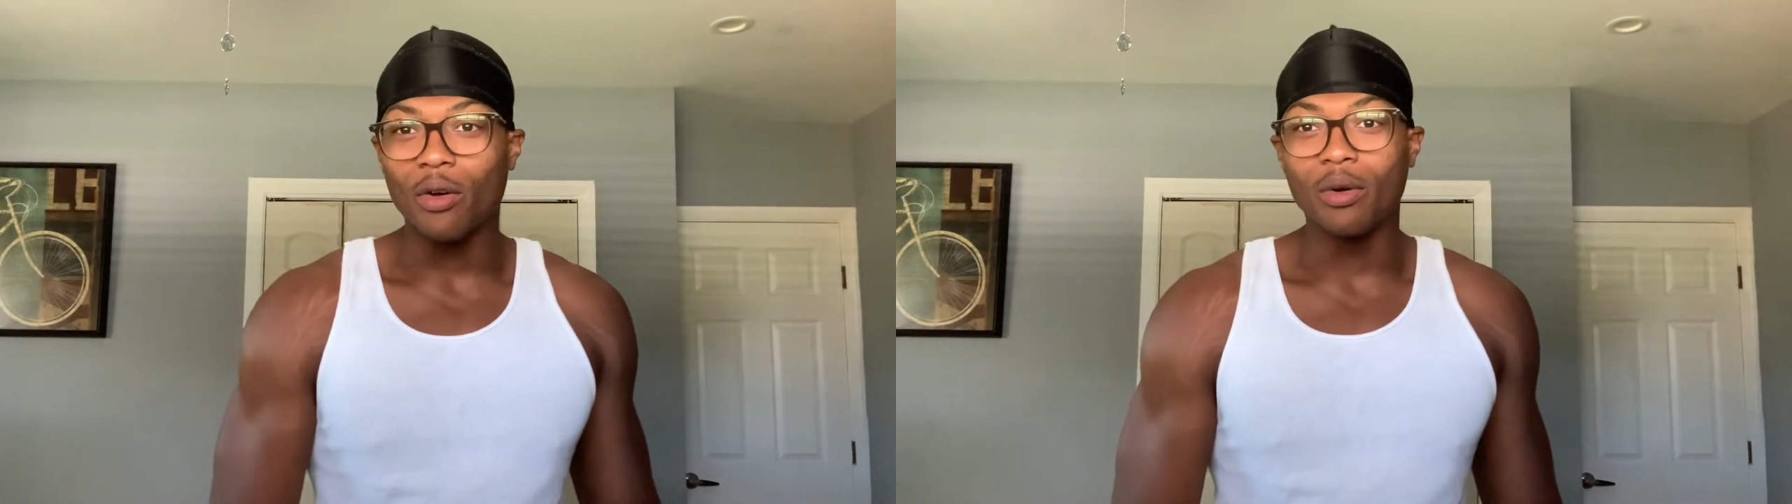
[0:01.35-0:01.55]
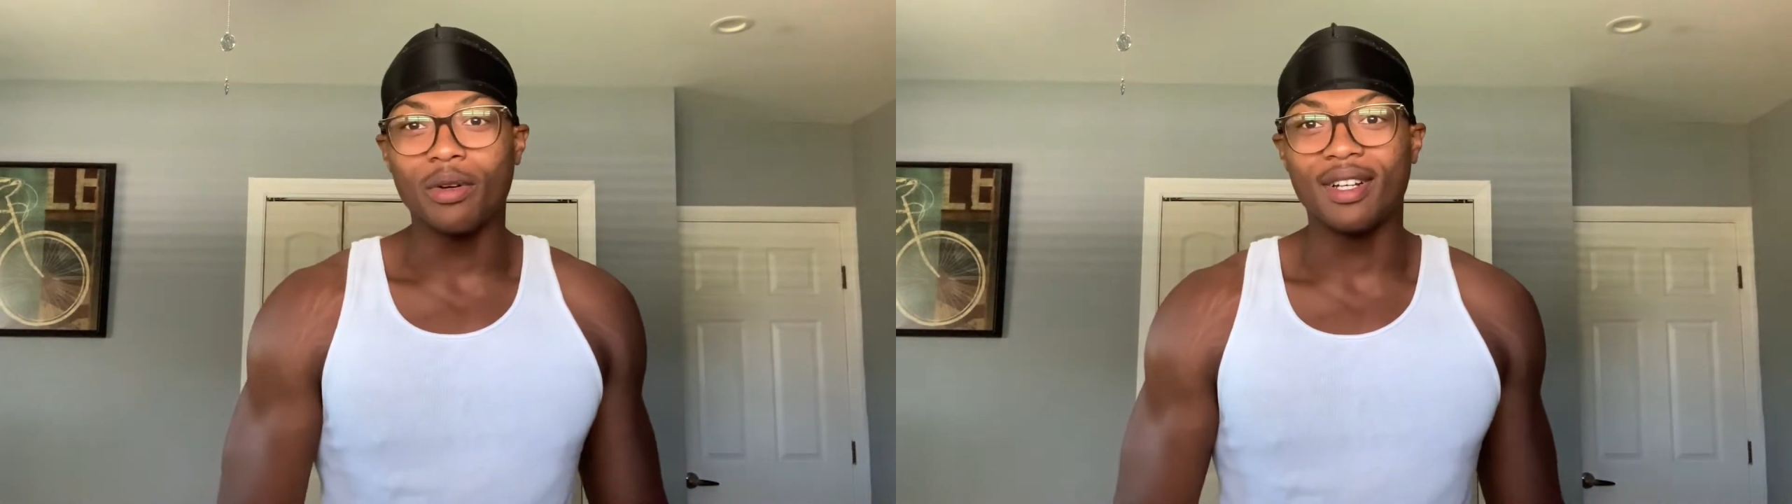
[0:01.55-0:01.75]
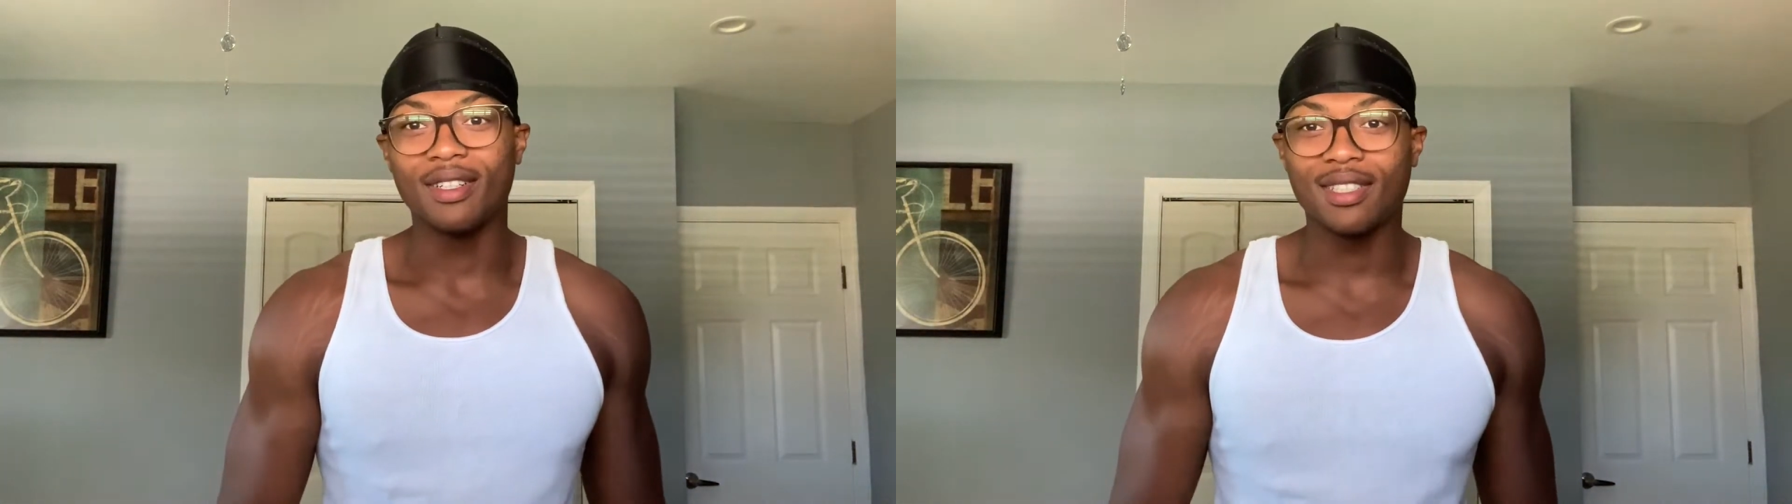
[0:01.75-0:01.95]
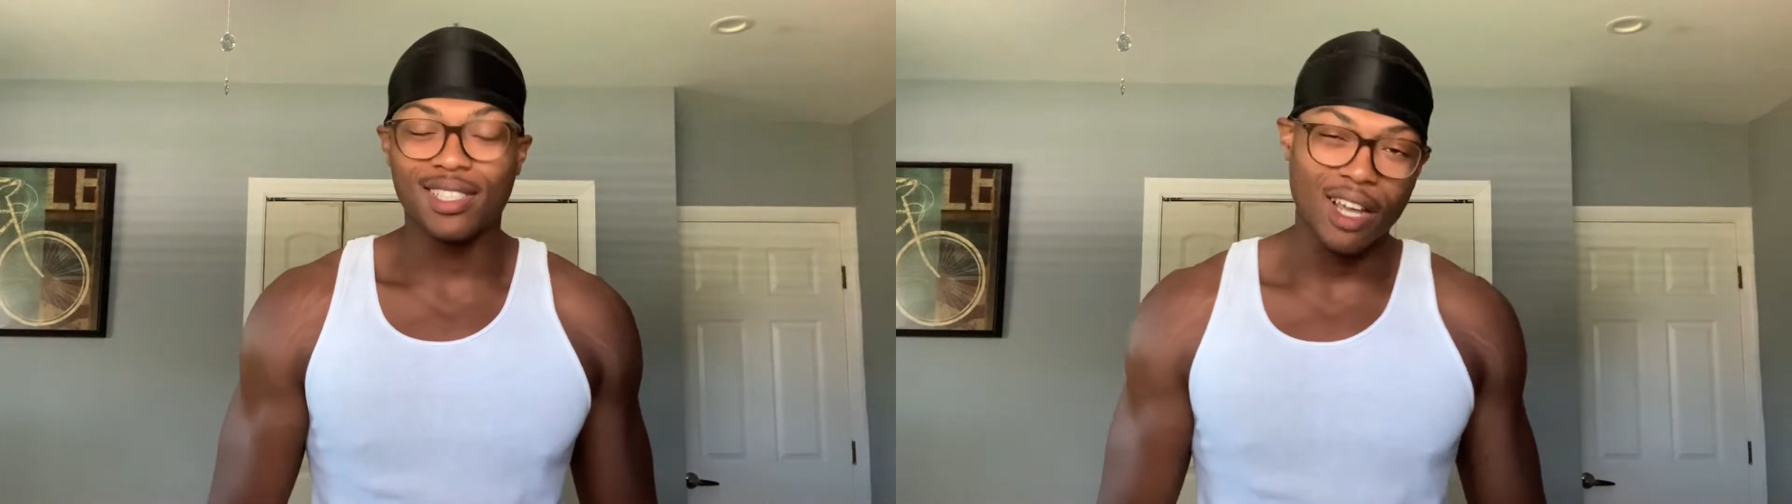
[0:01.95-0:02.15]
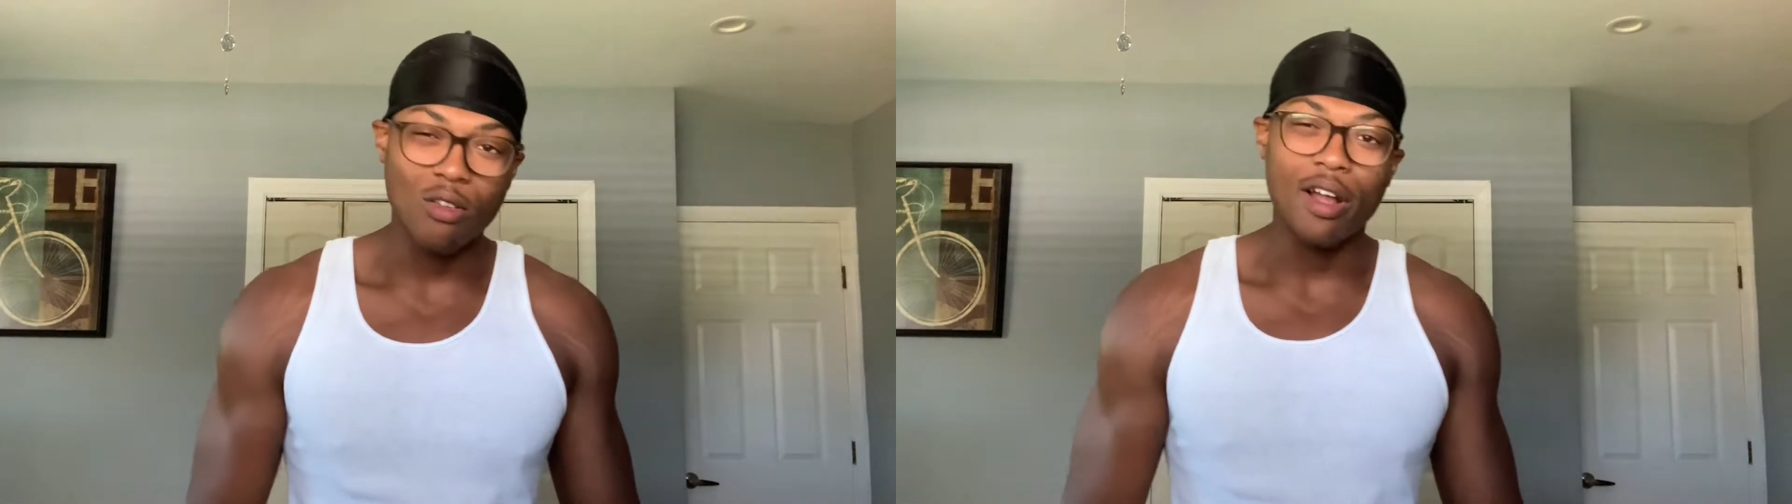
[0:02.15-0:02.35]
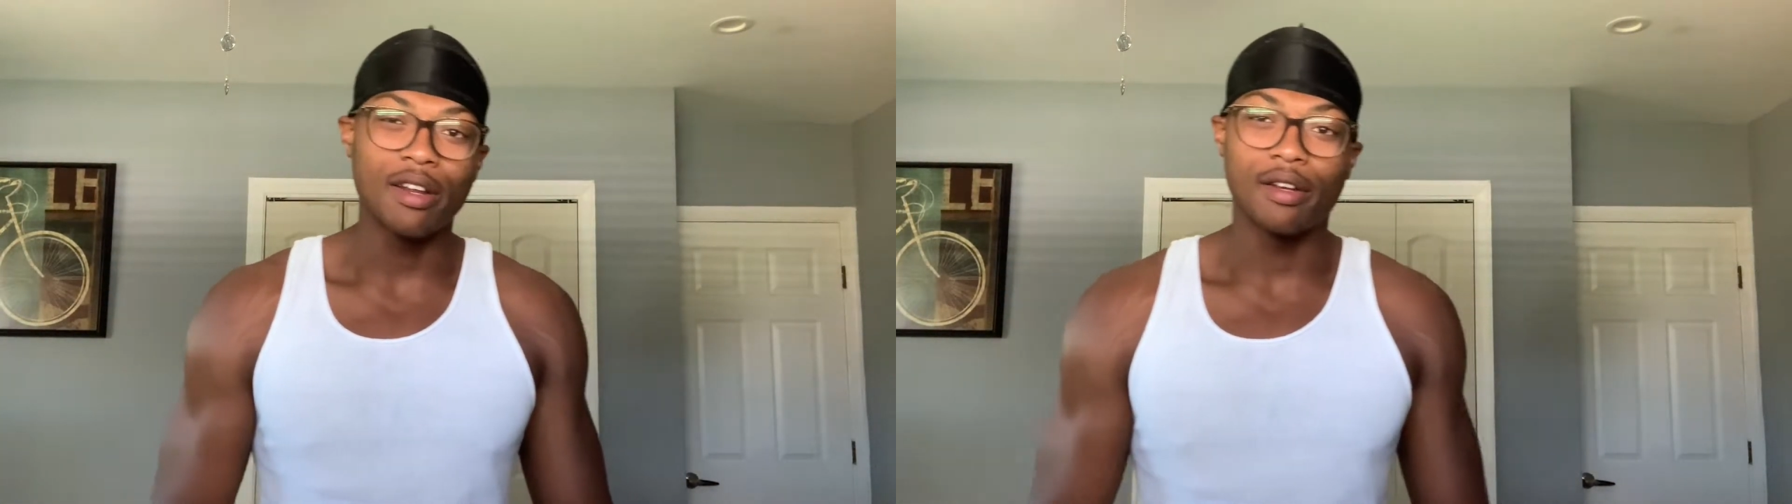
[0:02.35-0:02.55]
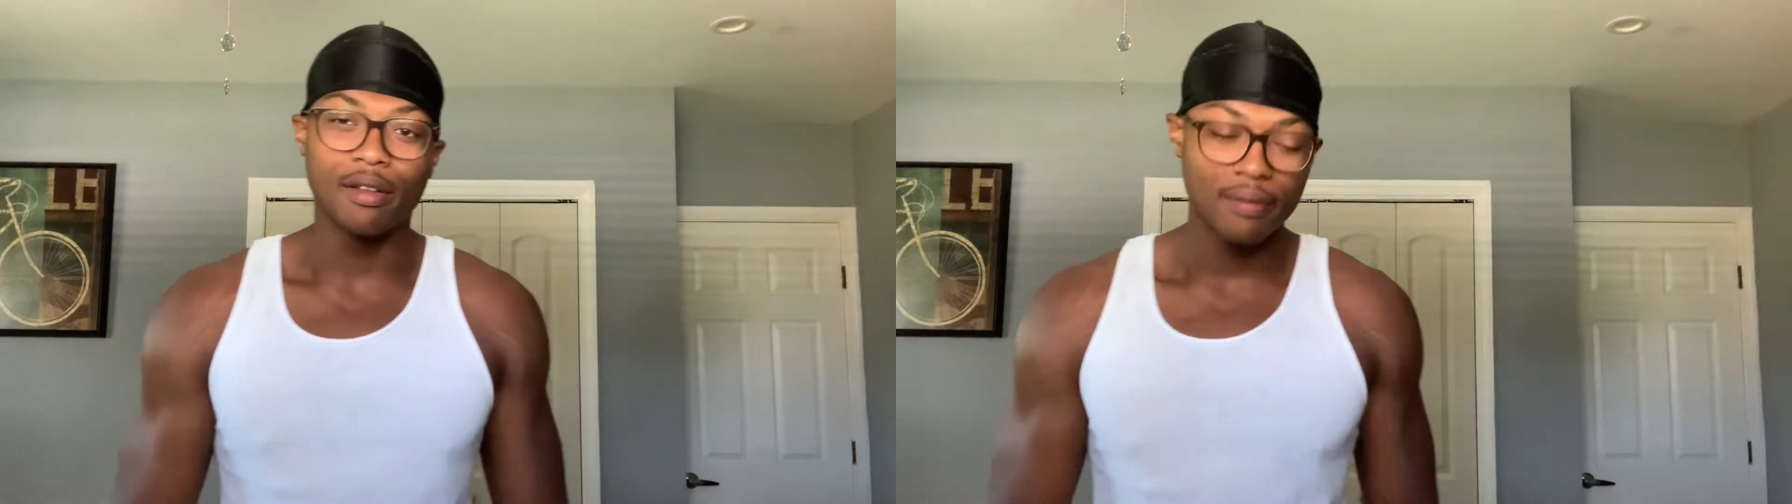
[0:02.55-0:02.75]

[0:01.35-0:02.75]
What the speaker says: who it is. Let's get right in it.